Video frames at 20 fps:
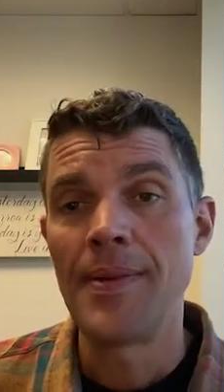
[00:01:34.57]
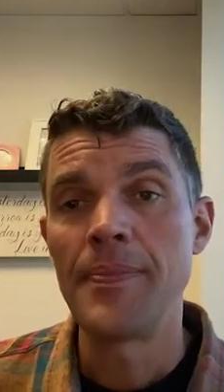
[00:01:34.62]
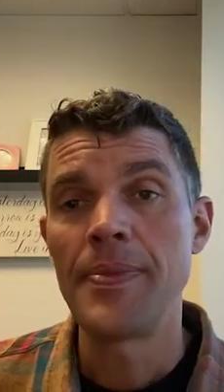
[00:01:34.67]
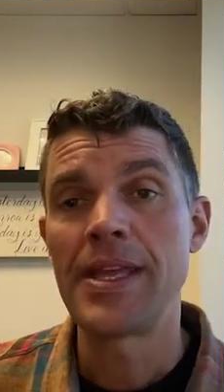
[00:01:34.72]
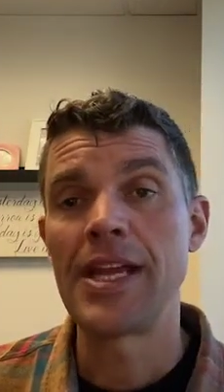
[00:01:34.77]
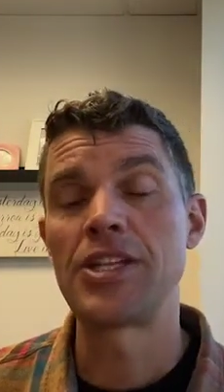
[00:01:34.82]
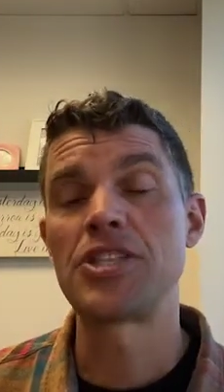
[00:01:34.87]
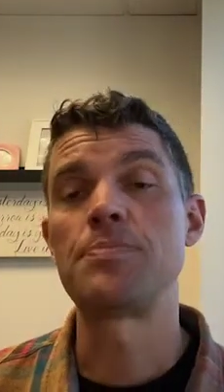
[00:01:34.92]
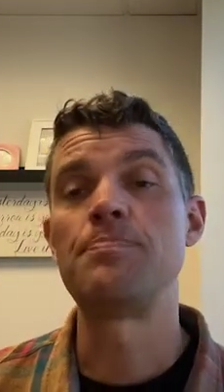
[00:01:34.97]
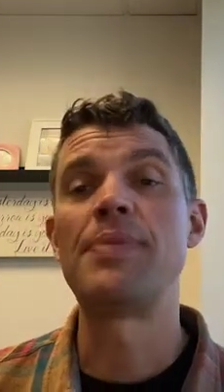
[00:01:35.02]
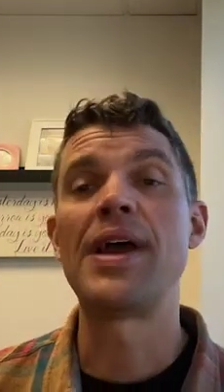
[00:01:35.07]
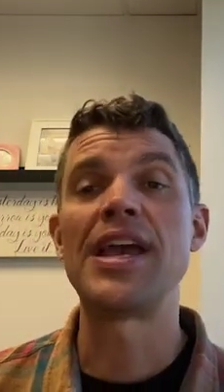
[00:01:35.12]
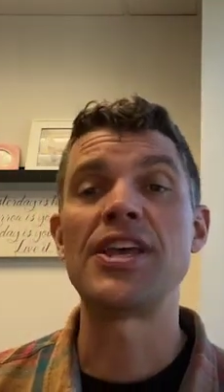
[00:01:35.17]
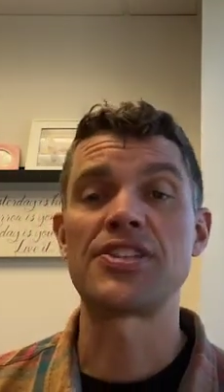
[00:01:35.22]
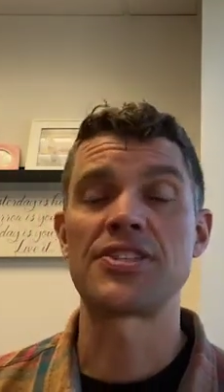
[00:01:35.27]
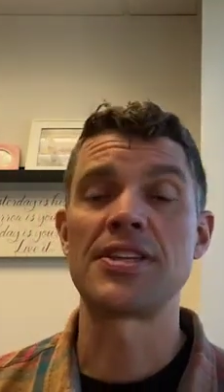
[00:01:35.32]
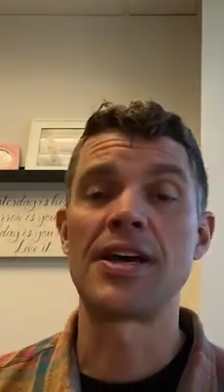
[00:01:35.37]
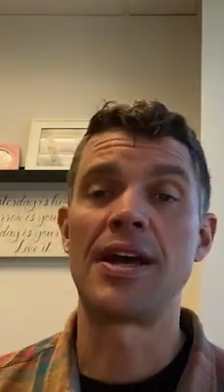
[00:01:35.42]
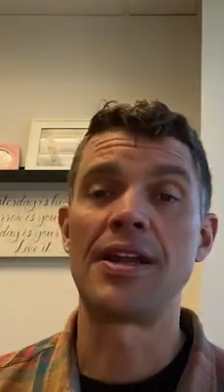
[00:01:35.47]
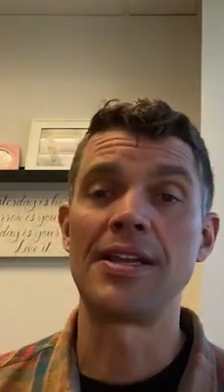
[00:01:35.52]
it's
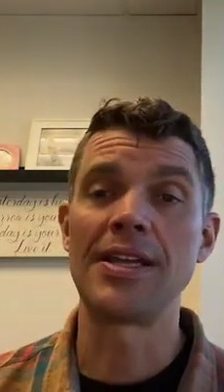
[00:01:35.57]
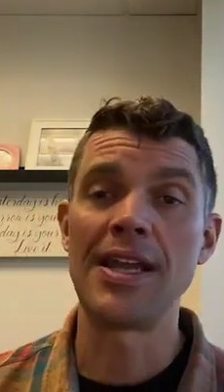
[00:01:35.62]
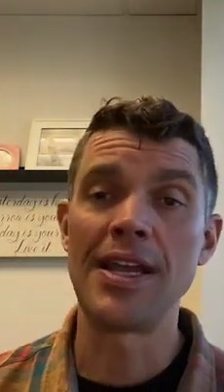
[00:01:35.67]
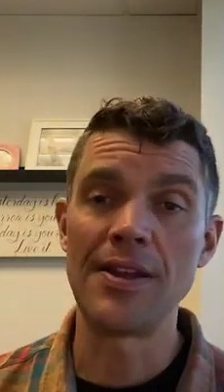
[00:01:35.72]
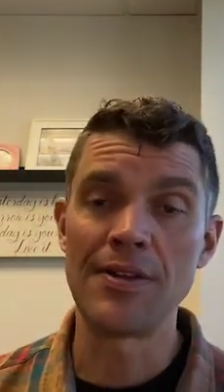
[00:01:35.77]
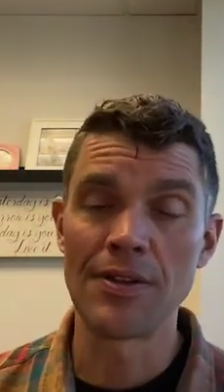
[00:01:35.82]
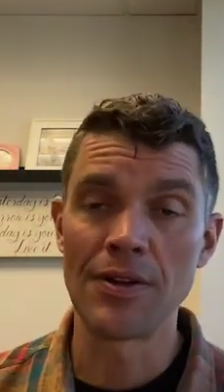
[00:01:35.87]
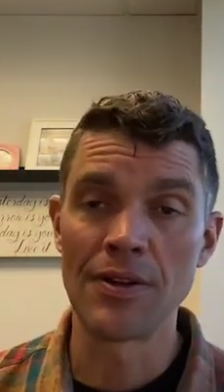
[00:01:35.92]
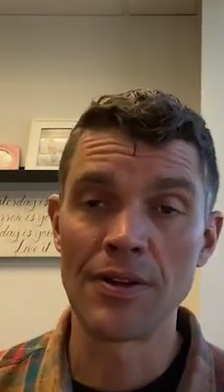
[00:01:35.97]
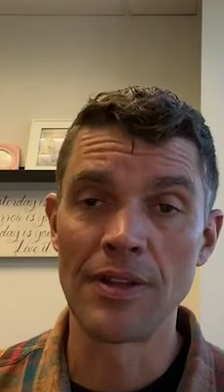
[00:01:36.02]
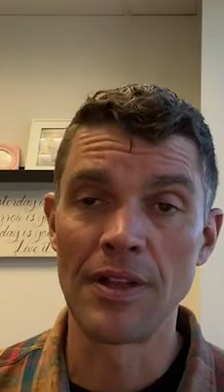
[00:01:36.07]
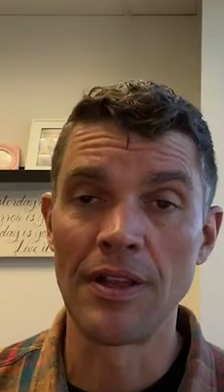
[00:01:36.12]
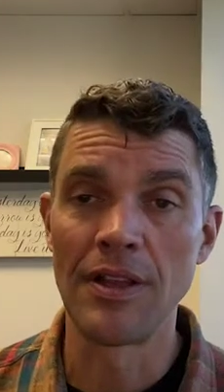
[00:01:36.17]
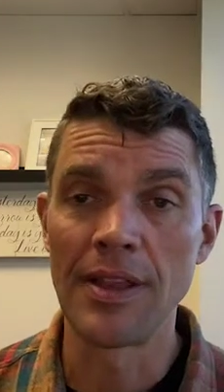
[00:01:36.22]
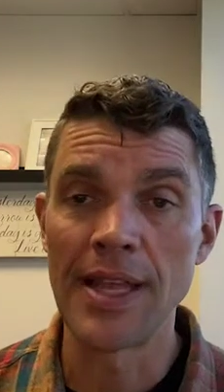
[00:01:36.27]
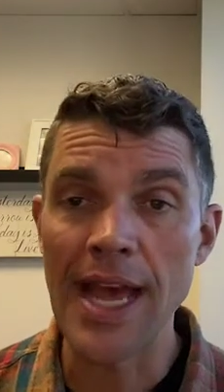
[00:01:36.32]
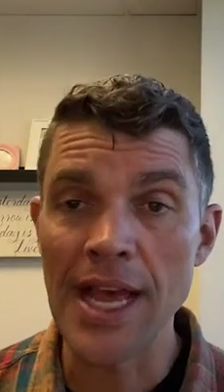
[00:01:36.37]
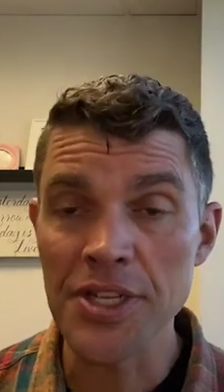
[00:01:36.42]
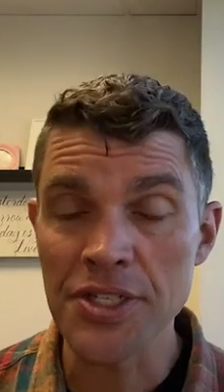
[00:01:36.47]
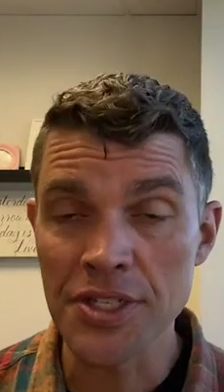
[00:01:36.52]
based on either the
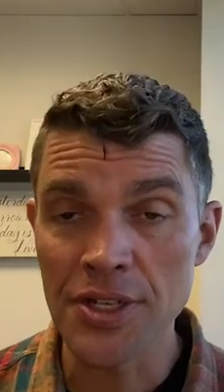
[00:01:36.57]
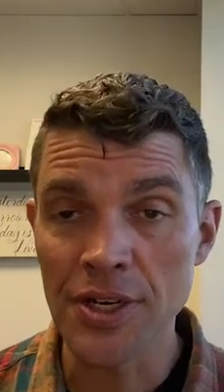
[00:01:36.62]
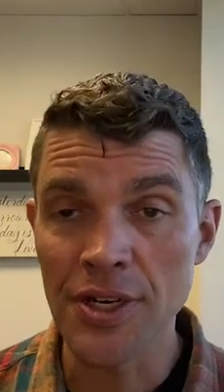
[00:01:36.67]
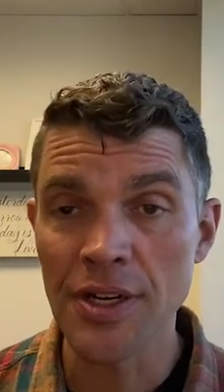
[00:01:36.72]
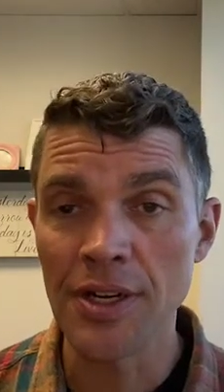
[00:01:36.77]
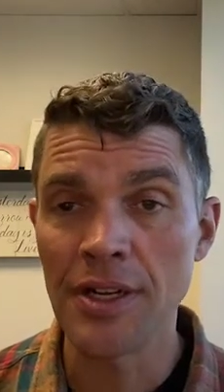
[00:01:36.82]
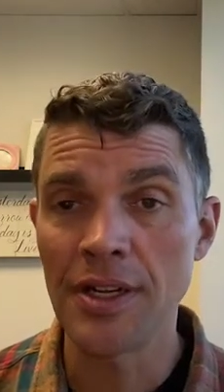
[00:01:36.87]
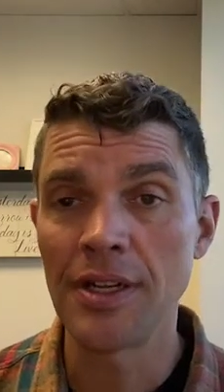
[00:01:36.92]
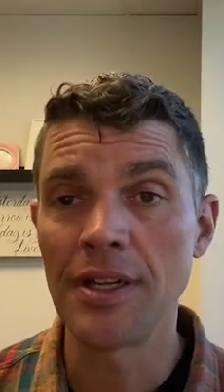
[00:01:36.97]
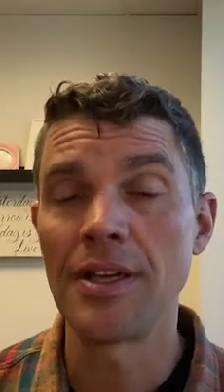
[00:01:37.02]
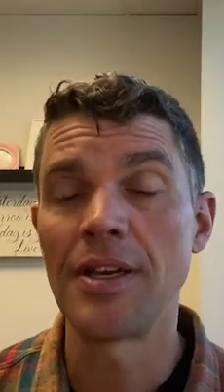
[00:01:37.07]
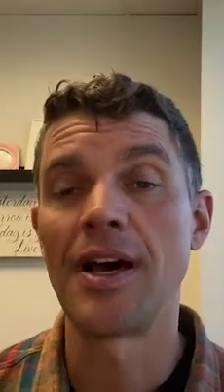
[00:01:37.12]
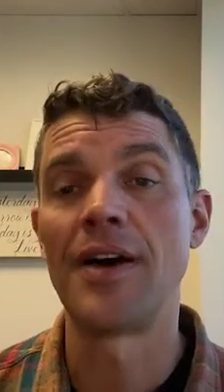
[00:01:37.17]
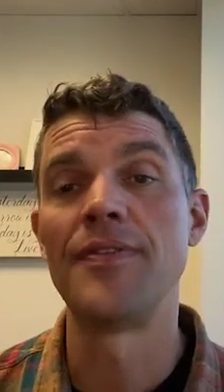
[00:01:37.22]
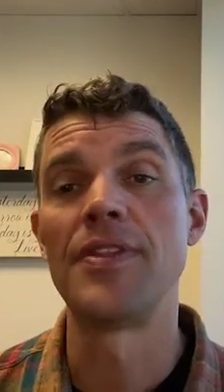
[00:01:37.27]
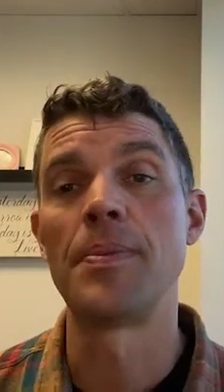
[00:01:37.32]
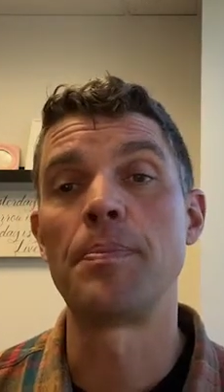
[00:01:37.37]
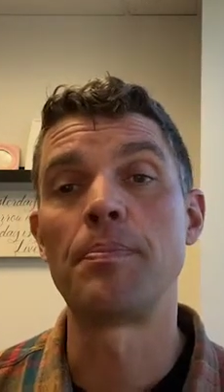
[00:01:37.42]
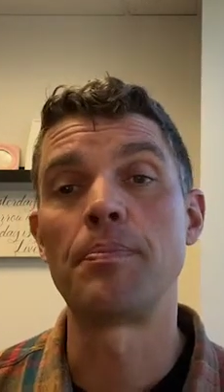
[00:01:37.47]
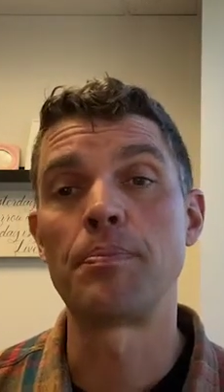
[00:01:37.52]
lesser of
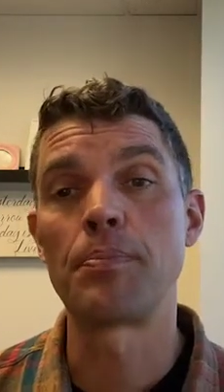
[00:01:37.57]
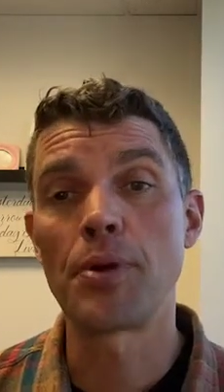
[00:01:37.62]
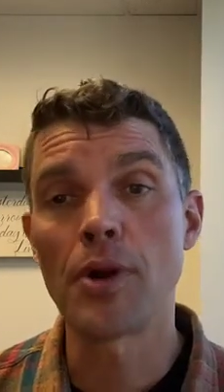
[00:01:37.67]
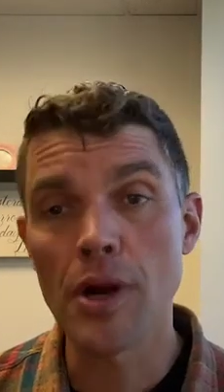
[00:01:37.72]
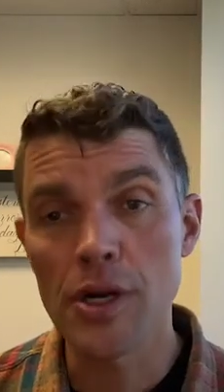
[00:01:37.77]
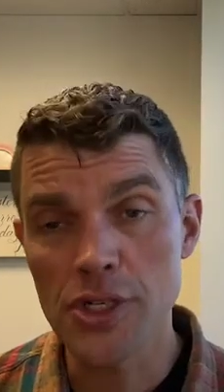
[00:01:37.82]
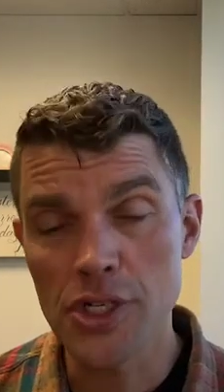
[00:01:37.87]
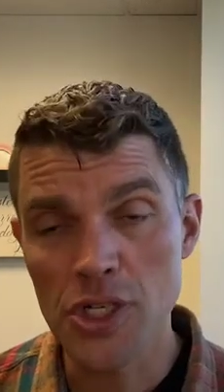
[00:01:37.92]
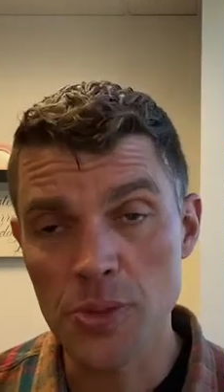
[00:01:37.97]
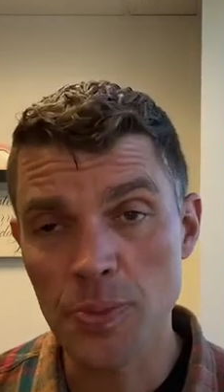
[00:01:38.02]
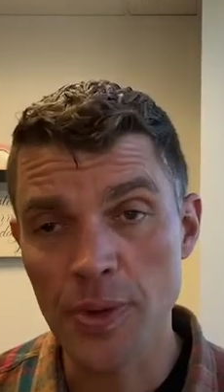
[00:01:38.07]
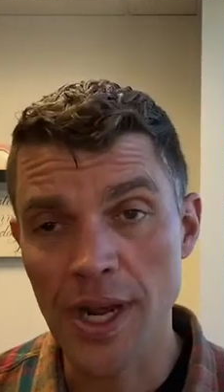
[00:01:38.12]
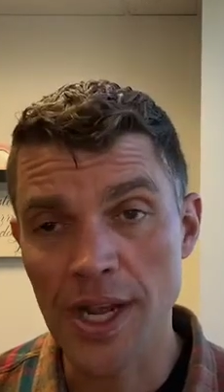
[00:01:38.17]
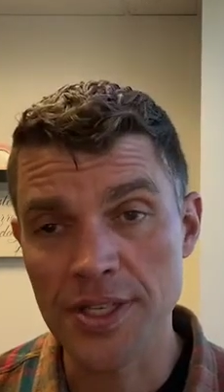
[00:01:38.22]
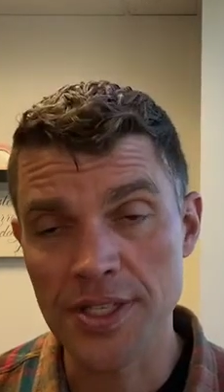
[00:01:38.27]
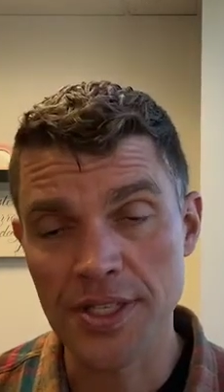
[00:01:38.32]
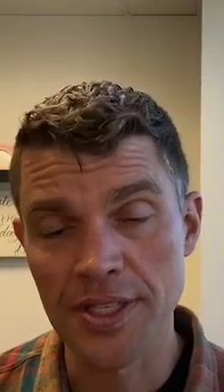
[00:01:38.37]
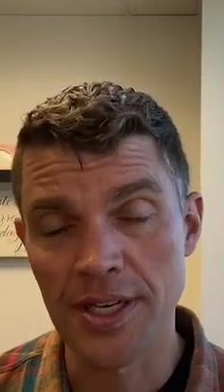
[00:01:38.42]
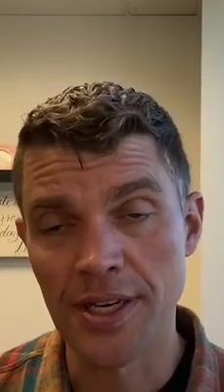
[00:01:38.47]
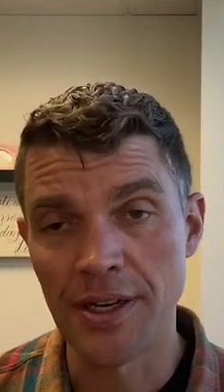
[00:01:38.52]
the purchase price
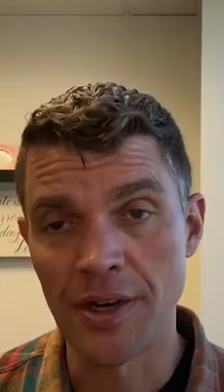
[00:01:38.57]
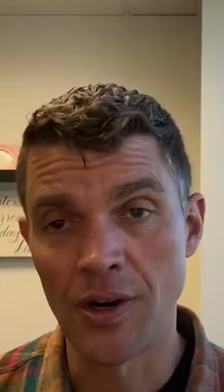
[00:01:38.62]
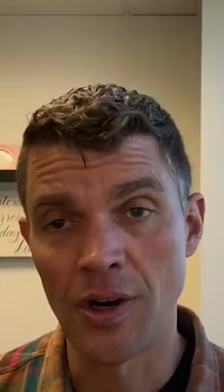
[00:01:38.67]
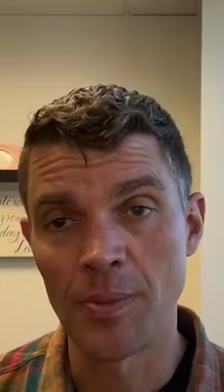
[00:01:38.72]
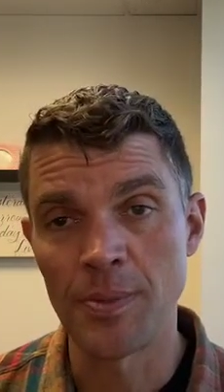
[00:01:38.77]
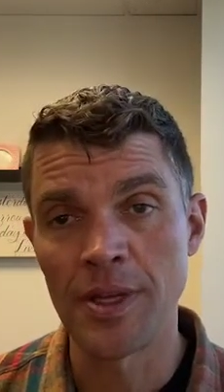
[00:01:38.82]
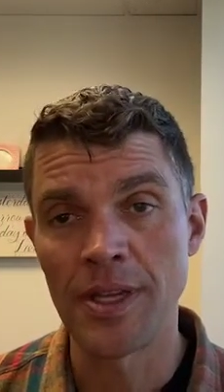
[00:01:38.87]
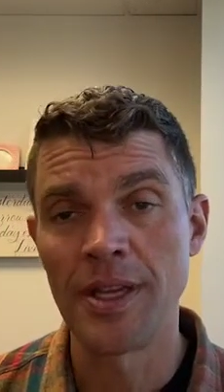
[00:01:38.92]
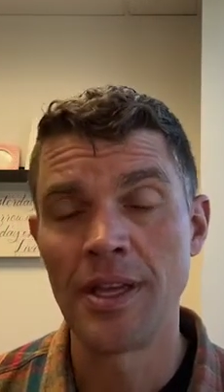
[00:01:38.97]
of the home